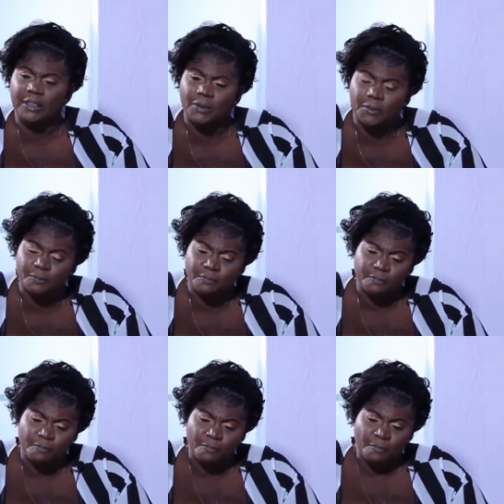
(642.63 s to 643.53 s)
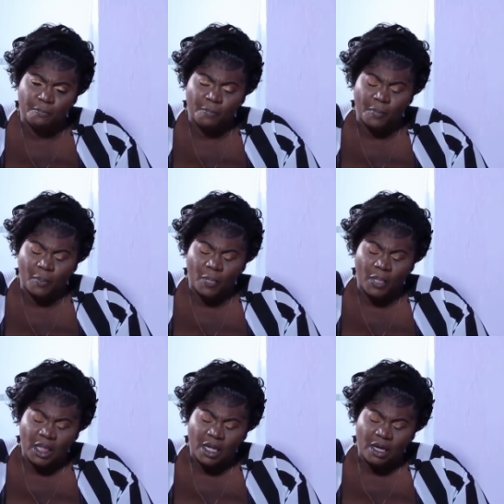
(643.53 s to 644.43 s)
Anyhow,
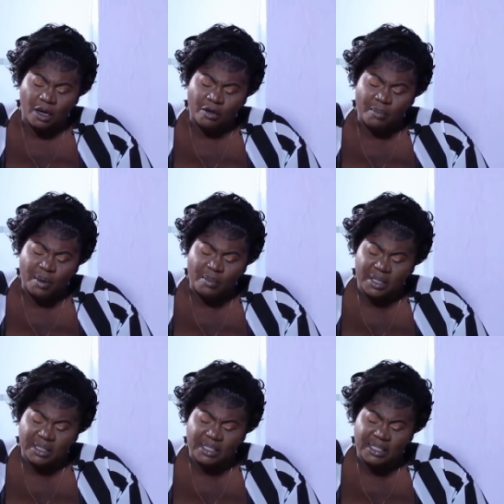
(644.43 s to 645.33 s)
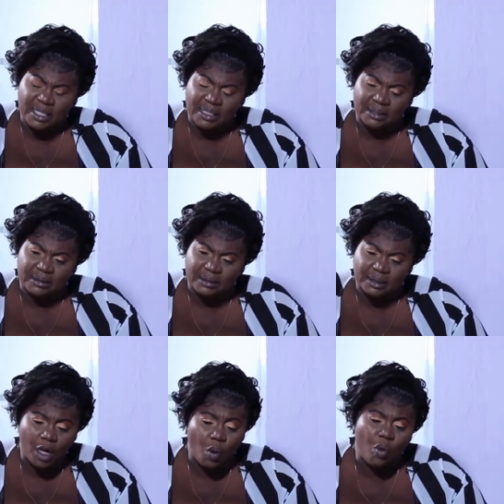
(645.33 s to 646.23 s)
I remember in the night,
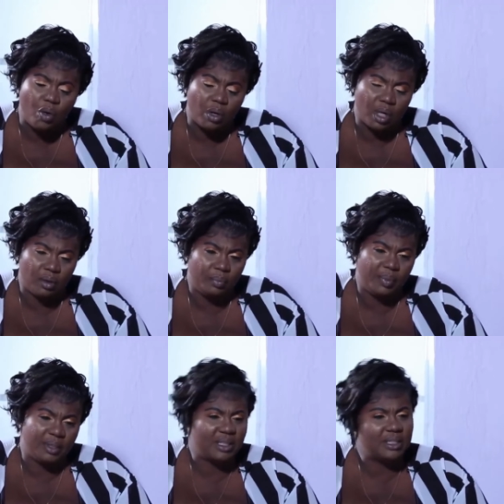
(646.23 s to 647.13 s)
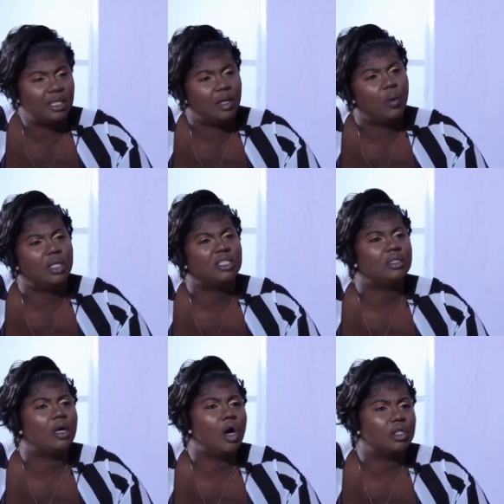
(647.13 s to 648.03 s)
I woke her up and I said, I want
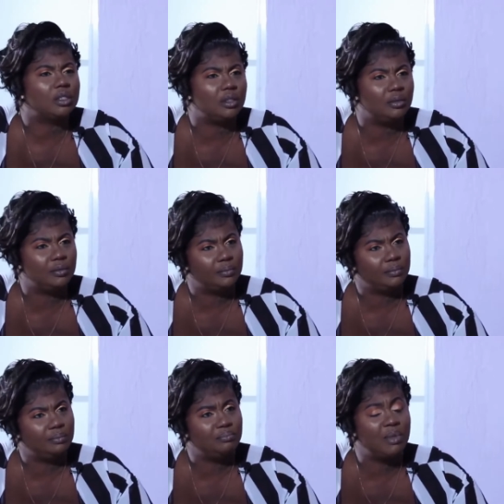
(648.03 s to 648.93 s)
to talk to you.